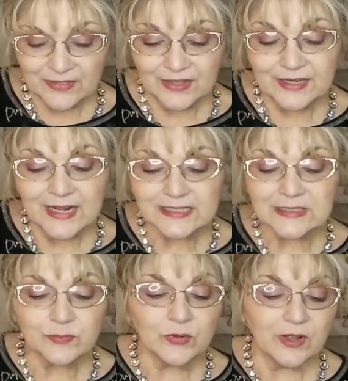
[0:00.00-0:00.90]
The
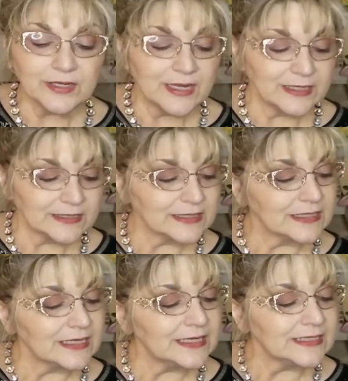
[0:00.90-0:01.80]
next product
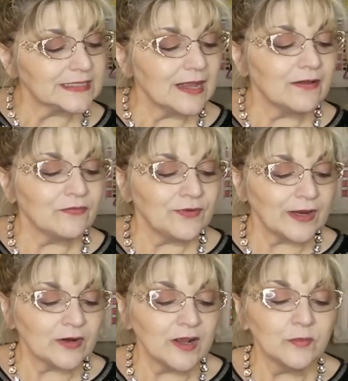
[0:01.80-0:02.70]
is
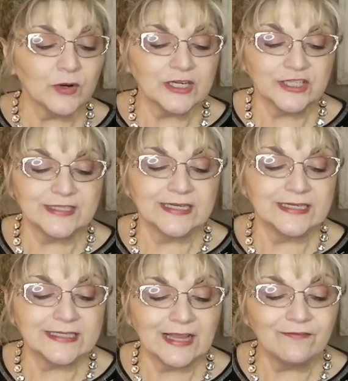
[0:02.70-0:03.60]
Farrah Brushes. It
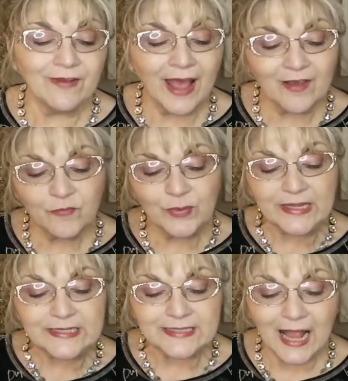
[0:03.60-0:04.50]
is a
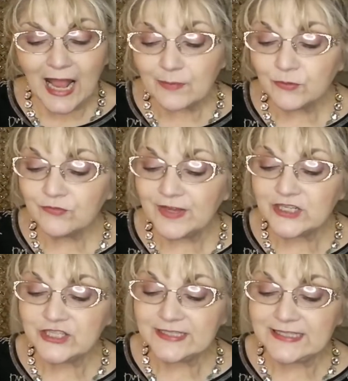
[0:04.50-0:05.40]
five-piece eye
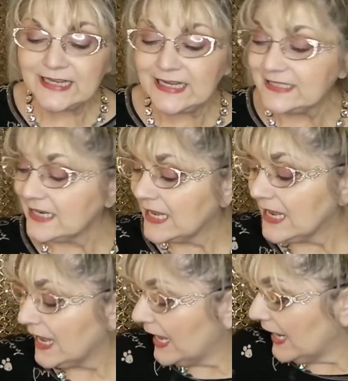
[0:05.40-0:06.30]
perfection set.
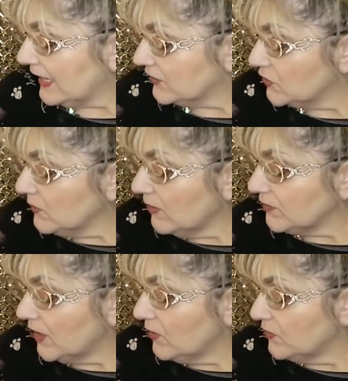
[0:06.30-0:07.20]
And you all
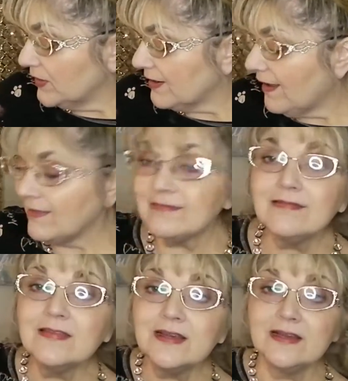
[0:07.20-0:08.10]
know that I
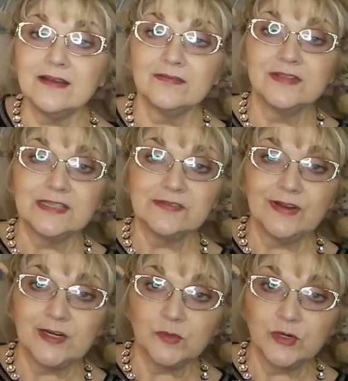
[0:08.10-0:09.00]
love this
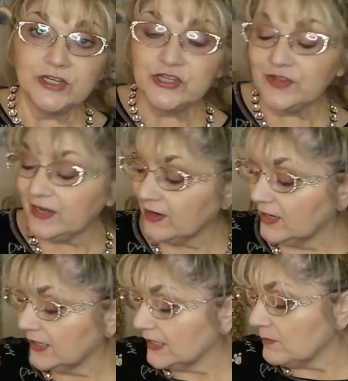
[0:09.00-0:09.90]
fair brush that I
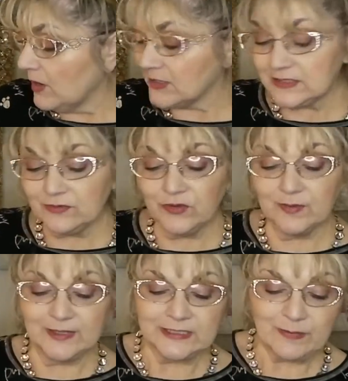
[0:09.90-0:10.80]
got in a box a few
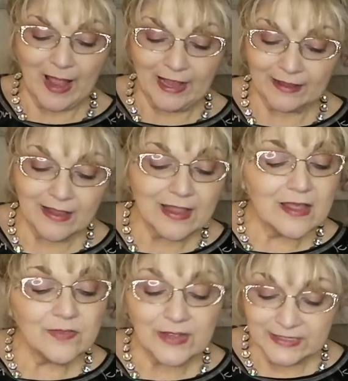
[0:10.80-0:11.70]
months back.
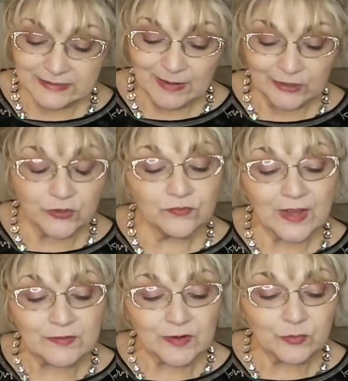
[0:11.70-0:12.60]
That is my new
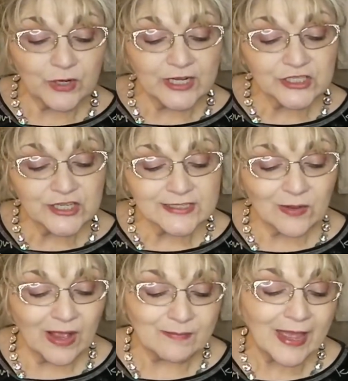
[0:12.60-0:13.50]
favorite brush, so
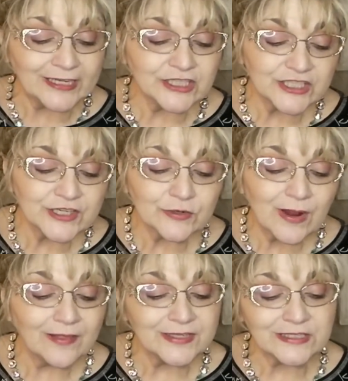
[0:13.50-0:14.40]
I'm anxious to
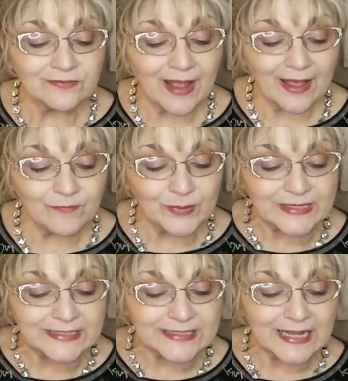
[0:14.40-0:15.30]
try this
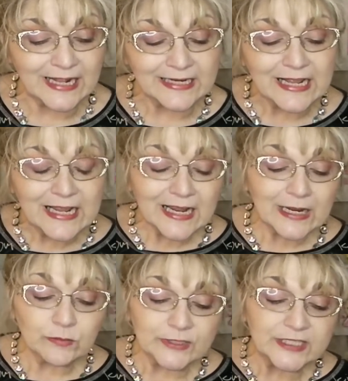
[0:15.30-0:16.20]
five-piece set.
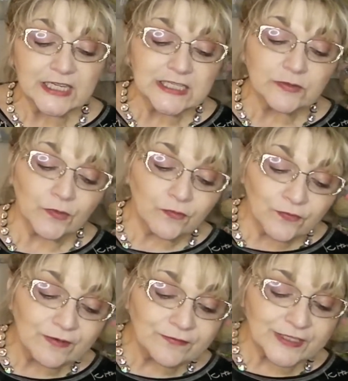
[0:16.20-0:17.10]
It retails for
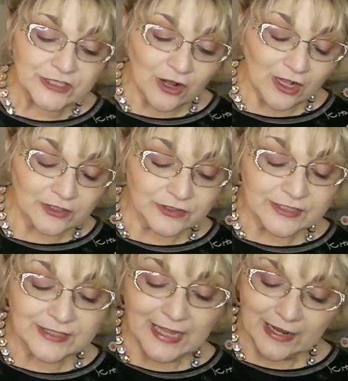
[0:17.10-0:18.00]

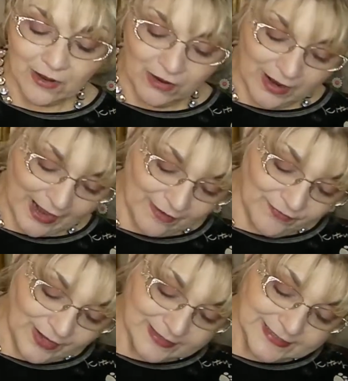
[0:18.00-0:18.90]
$50. They have
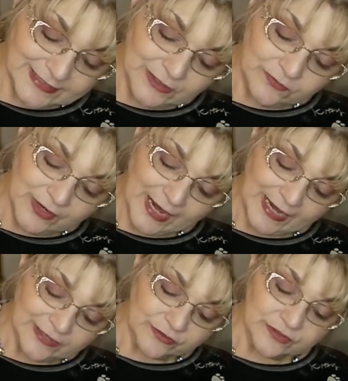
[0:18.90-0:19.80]
uh, silver
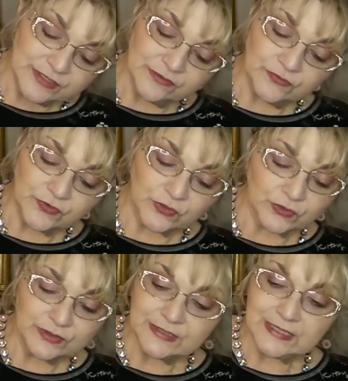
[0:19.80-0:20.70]
handles and
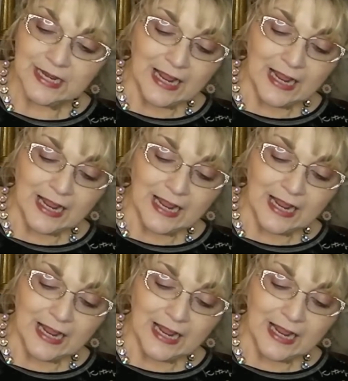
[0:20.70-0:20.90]
furls.